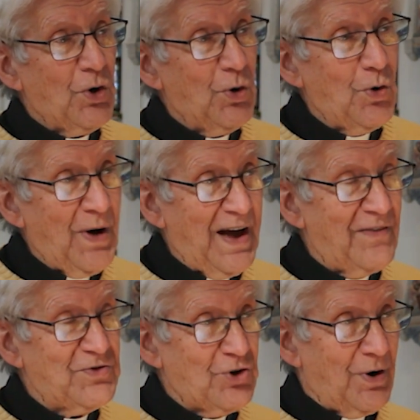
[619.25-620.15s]
who
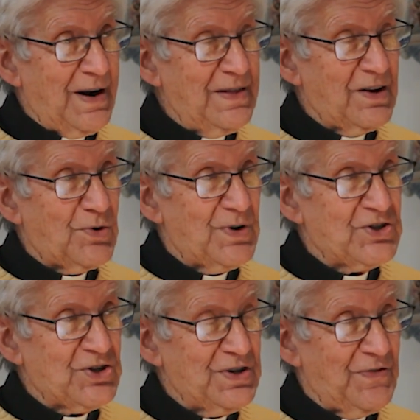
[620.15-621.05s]
have joined the
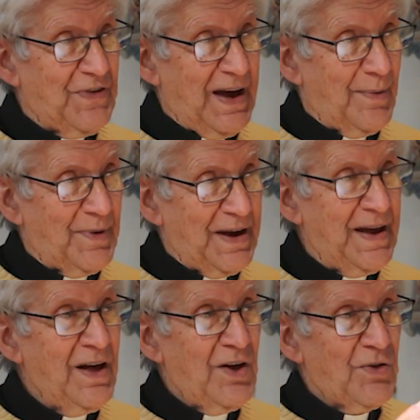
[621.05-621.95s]
Christian
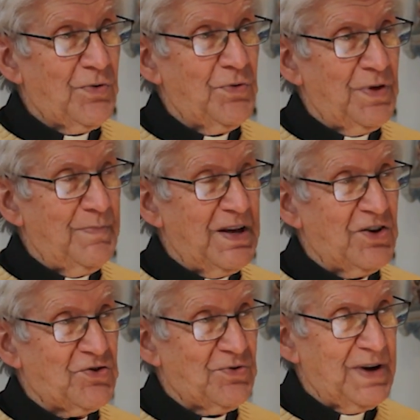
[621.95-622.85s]
family through the
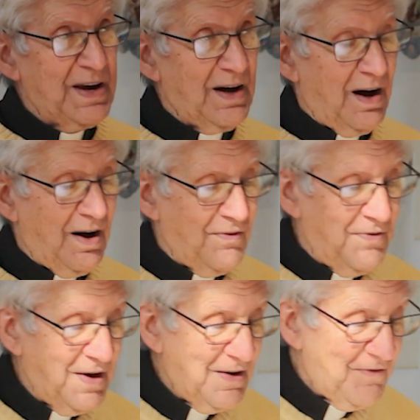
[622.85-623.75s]
ministry
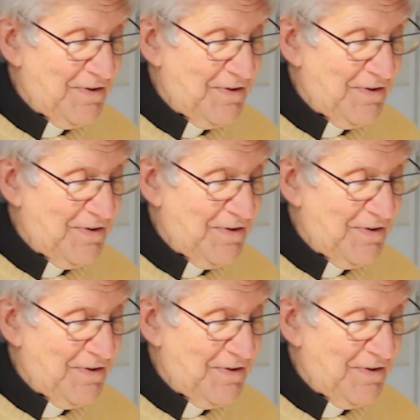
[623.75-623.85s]
of